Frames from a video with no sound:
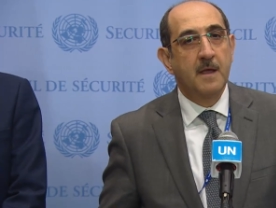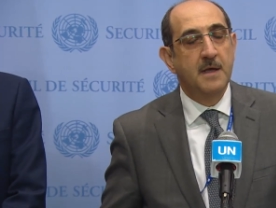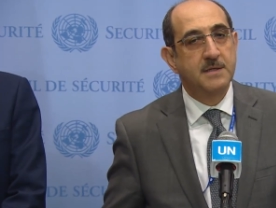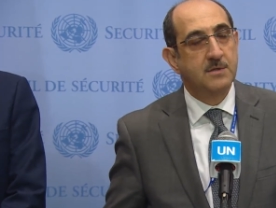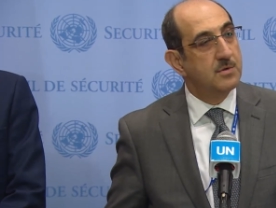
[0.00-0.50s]

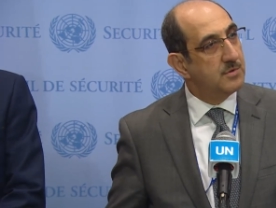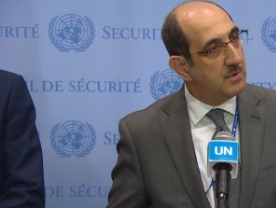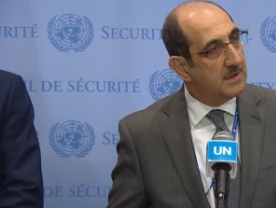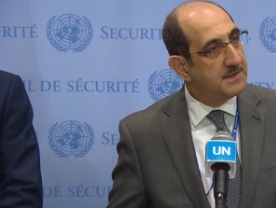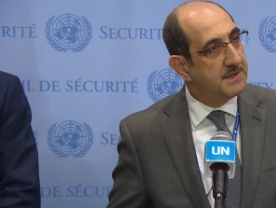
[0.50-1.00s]
his
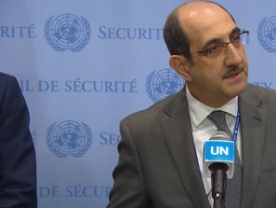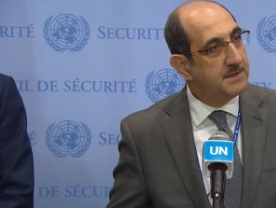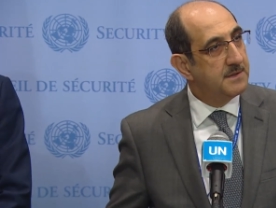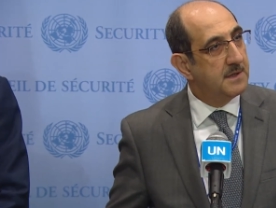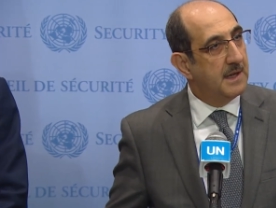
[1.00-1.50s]

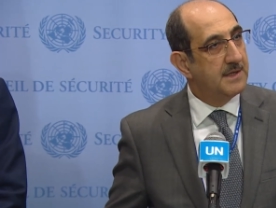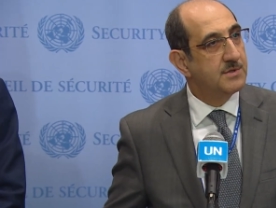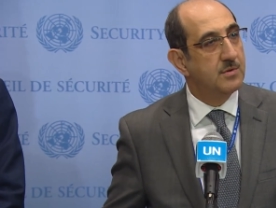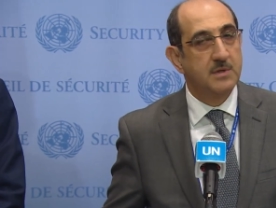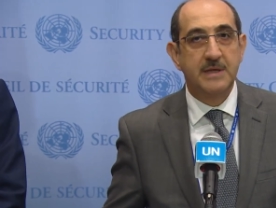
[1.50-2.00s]
condolences and
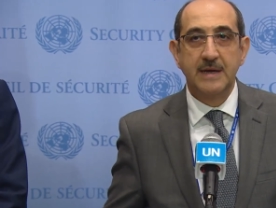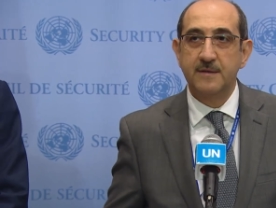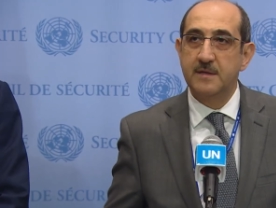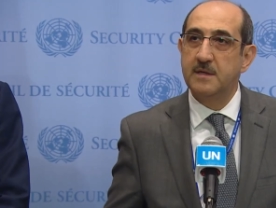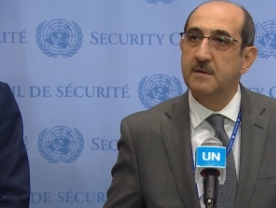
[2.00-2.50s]

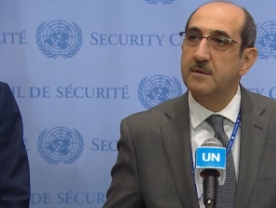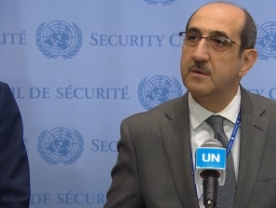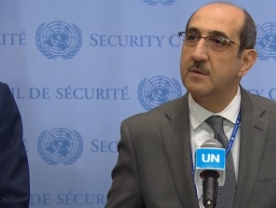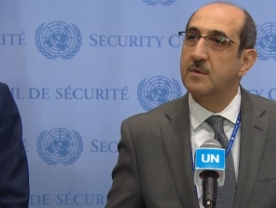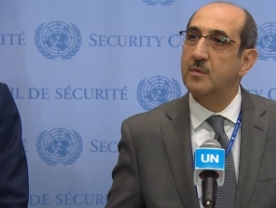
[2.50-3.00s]
solidarity
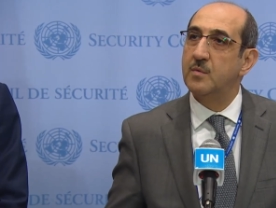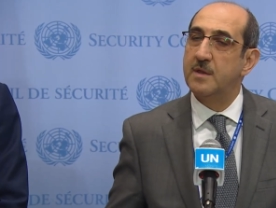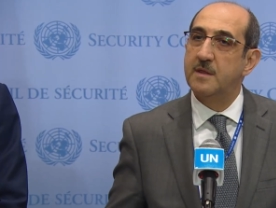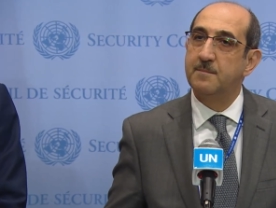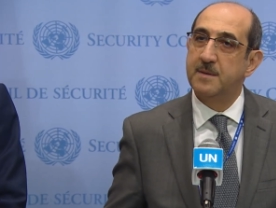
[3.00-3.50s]

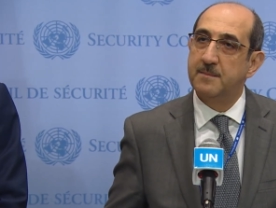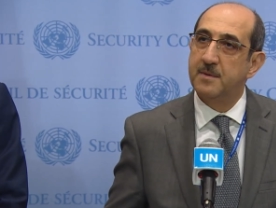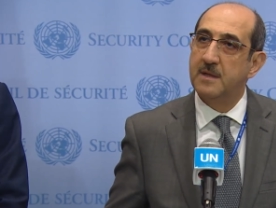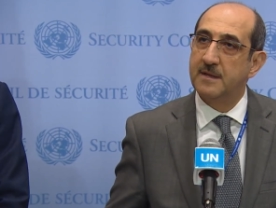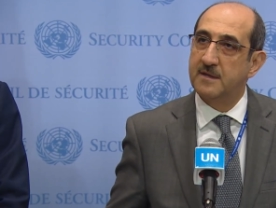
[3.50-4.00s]
with the
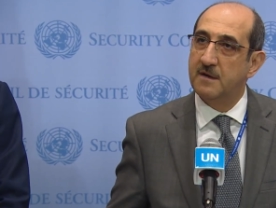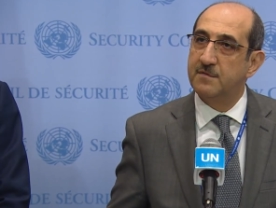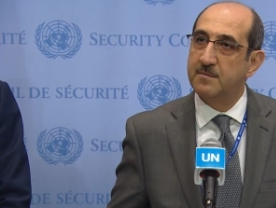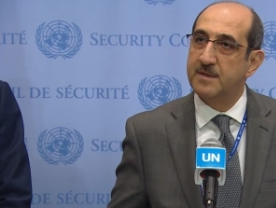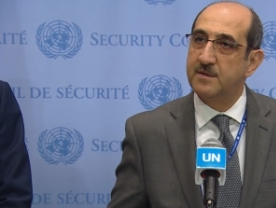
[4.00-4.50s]
people and
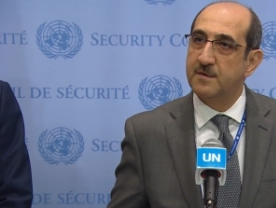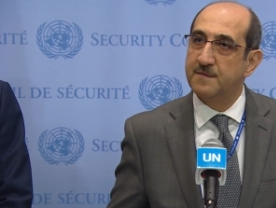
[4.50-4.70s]
government